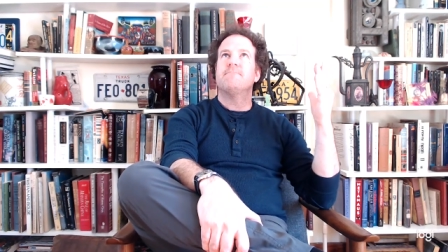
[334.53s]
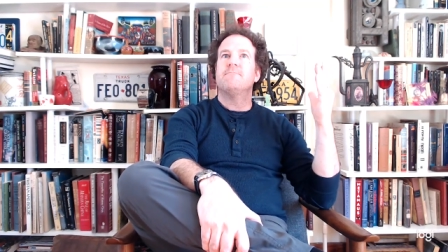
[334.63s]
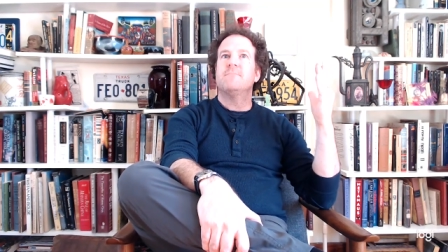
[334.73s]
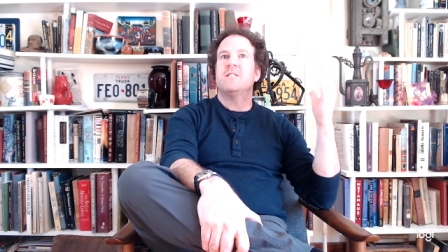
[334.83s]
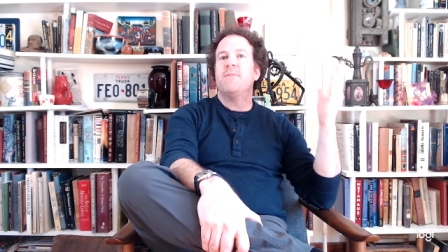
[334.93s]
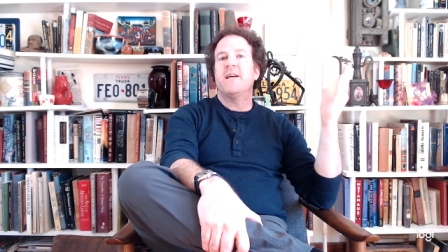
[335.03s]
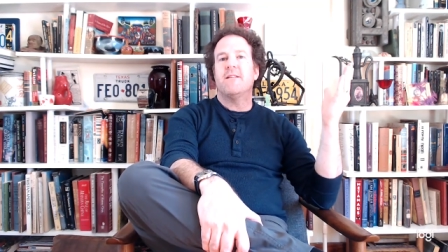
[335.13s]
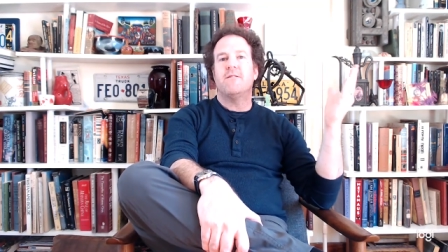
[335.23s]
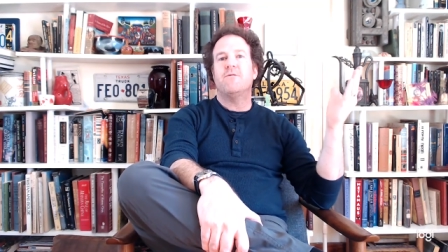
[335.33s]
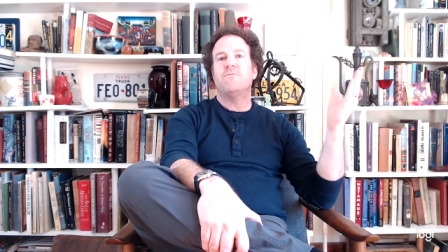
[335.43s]
let's make it a
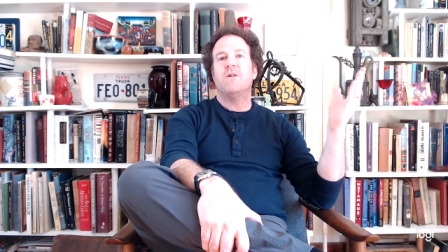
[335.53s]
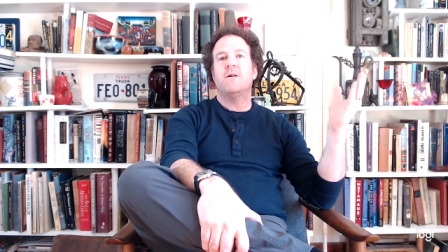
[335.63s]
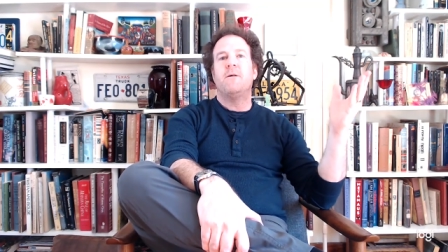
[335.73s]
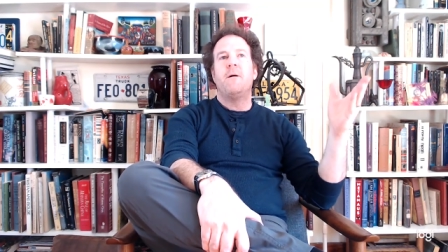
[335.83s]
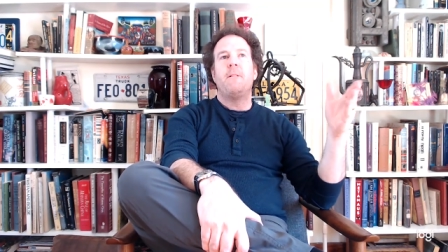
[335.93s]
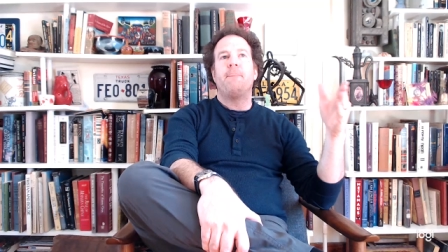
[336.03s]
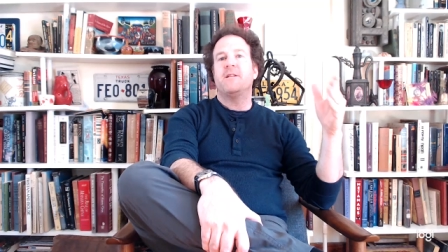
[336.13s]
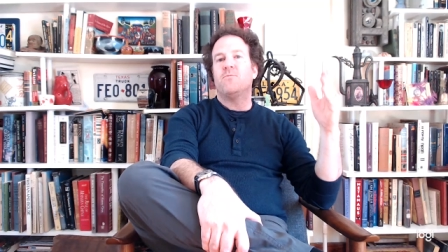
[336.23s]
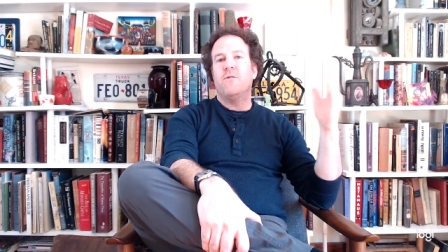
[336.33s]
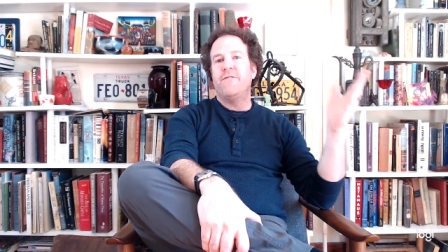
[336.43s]
little,
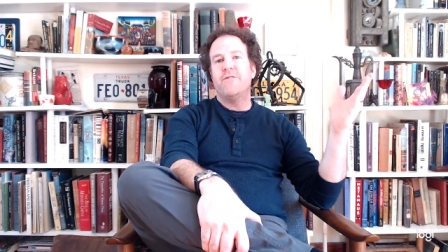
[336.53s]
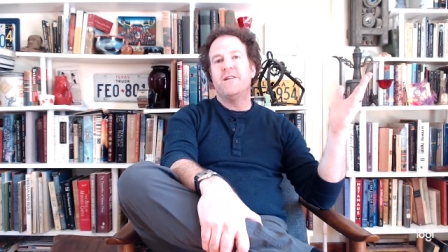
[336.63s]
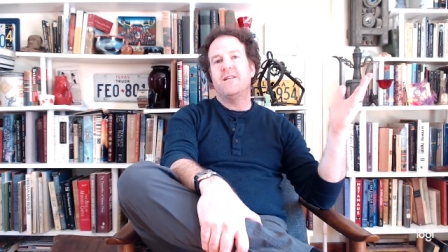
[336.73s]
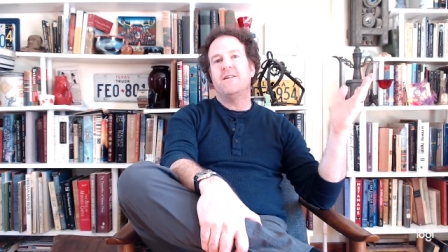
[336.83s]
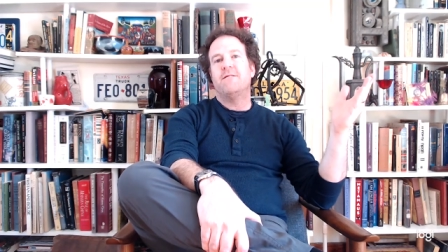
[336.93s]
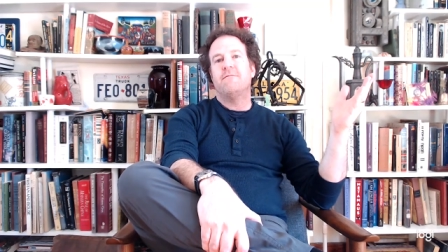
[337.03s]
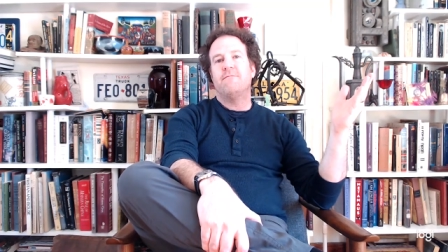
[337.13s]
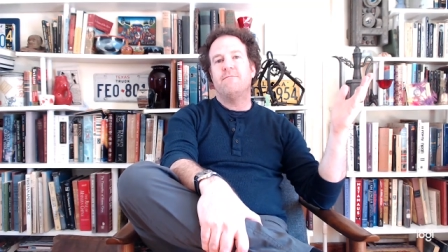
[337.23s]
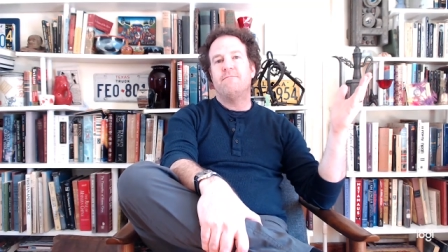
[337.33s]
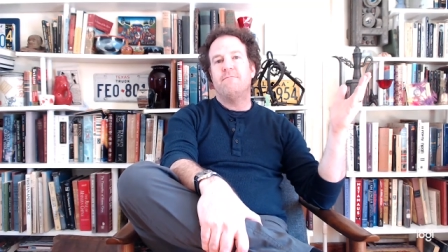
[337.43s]
let's, we'll veer into
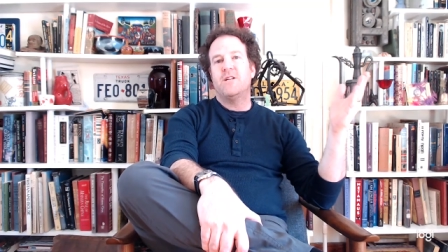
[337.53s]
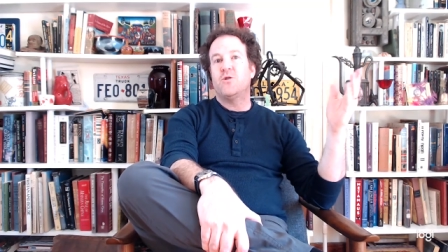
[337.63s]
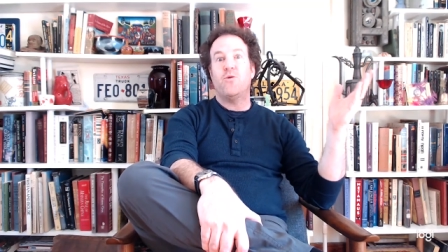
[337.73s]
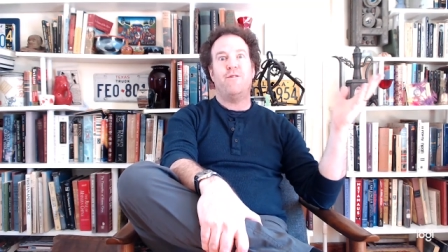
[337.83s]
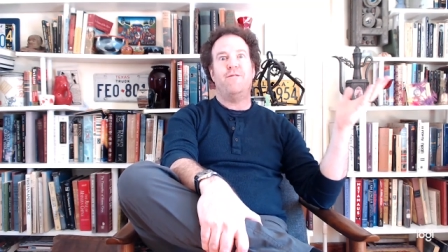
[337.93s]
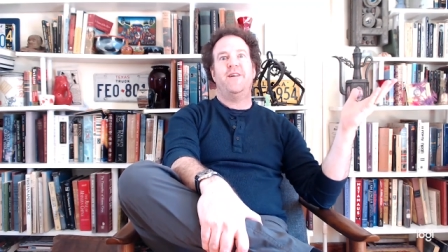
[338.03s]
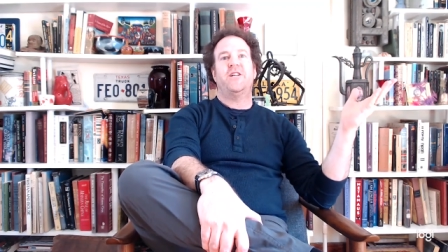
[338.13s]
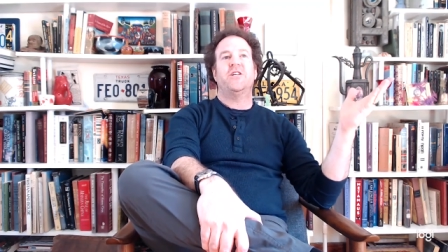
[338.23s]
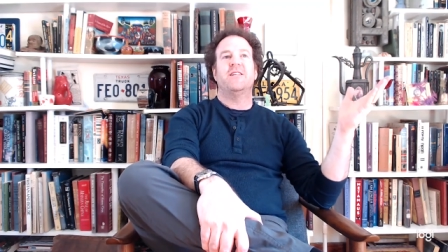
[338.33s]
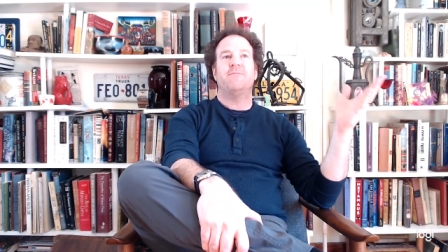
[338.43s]
historical
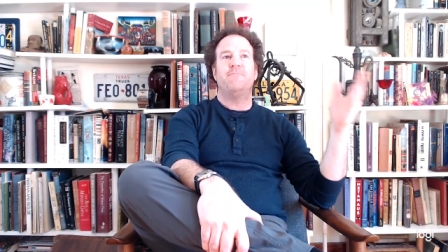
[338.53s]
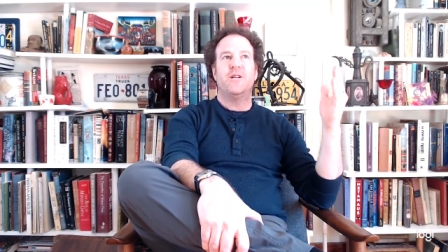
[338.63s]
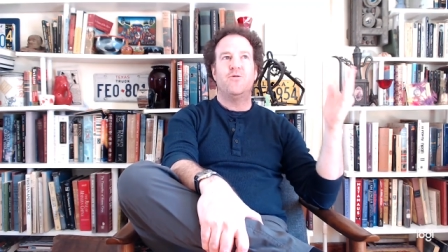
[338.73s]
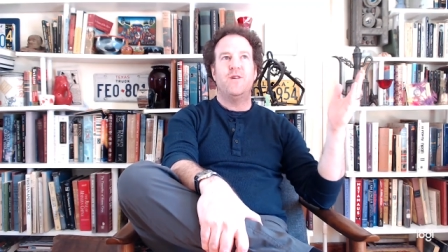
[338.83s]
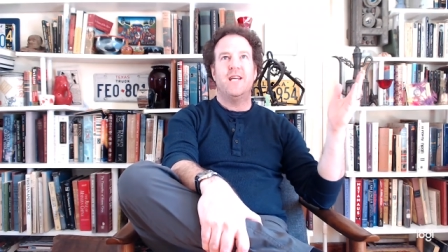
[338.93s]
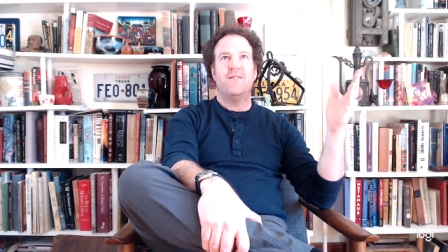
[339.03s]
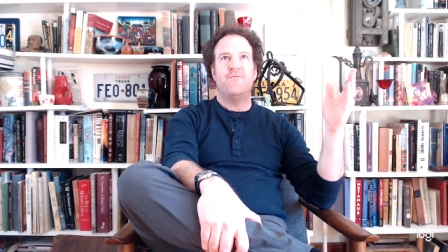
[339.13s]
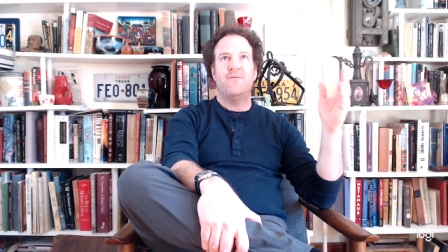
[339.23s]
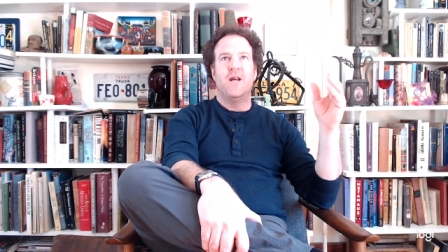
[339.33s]
fiction and be creative.